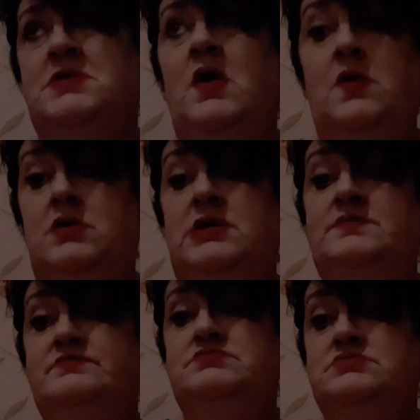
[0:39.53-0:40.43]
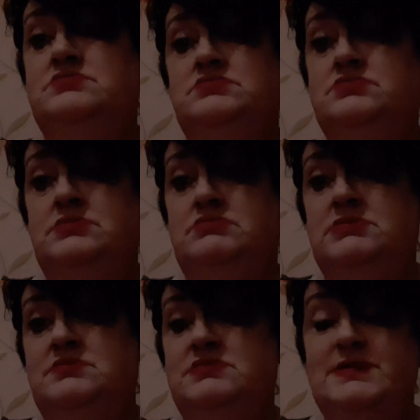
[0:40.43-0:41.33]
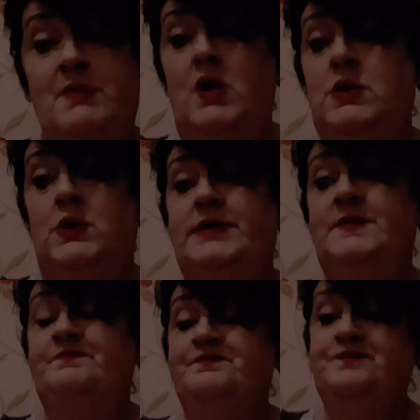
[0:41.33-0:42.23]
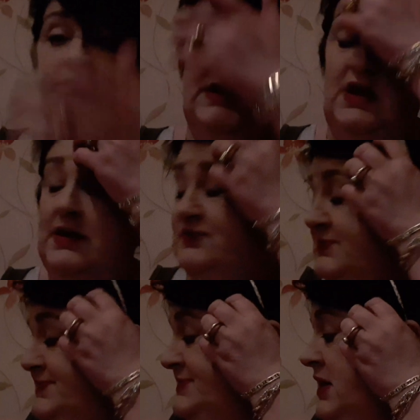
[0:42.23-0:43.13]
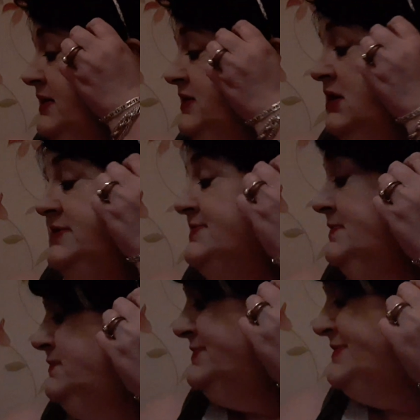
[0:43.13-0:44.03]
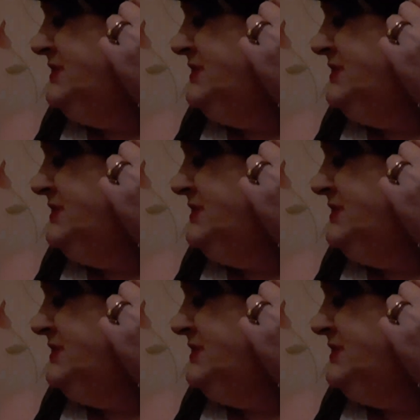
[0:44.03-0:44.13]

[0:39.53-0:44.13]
haul, small one. I've just 9 items.